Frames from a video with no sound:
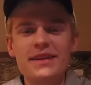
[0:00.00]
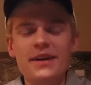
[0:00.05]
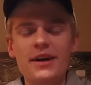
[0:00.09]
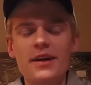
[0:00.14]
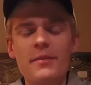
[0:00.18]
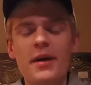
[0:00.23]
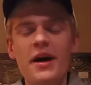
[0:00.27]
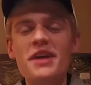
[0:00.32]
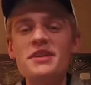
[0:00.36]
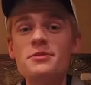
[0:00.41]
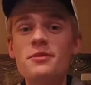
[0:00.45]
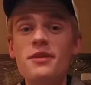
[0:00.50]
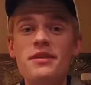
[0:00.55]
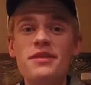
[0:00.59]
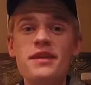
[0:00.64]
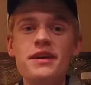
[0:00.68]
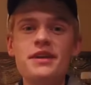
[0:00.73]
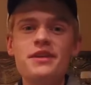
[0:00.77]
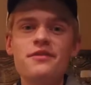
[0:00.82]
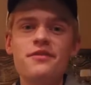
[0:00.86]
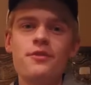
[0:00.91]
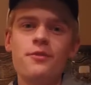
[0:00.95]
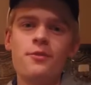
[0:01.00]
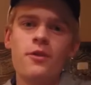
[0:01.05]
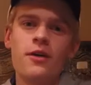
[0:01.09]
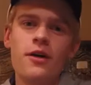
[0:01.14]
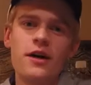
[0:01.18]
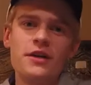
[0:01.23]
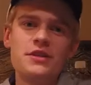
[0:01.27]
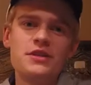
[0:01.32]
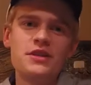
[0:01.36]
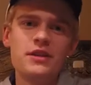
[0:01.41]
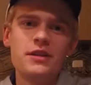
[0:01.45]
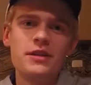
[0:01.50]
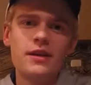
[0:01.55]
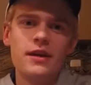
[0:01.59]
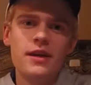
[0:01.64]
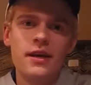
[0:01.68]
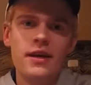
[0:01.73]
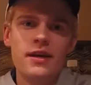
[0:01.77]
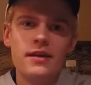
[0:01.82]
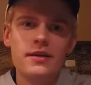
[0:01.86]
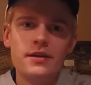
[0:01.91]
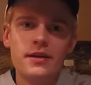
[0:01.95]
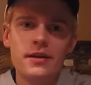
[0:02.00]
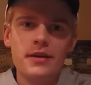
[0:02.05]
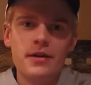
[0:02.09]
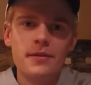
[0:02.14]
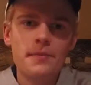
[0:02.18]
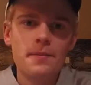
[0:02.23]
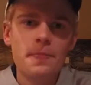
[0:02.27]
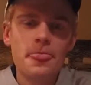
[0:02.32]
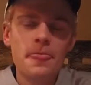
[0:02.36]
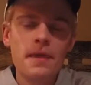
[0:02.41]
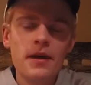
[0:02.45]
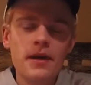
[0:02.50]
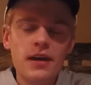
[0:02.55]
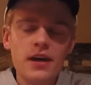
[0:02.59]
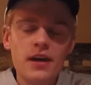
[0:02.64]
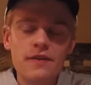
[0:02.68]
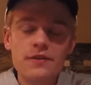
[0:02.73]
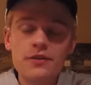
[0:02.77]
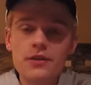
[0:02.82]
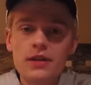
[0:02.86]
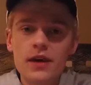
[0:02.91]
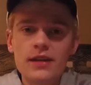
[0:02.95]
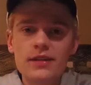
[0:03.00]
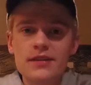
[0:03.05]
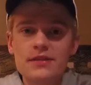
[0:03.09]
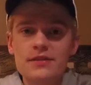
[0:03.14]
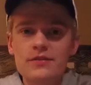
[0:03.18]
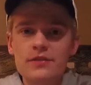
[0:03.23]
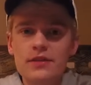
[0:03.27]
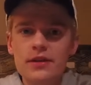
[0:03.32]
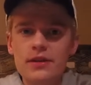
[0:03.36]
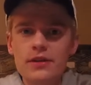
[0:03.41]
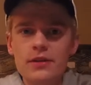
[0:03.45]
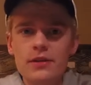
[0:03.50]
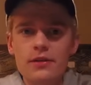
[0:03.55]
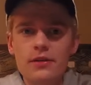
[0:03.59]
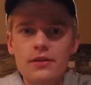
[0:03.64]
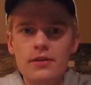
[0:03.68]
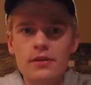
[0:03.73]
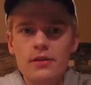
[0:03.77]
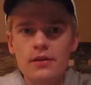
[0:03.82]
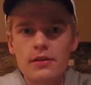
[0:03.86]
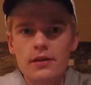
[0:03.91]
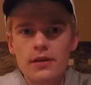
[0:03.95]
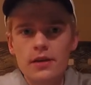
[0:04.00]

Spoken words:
I just want to thank you for watching, and if you like this video,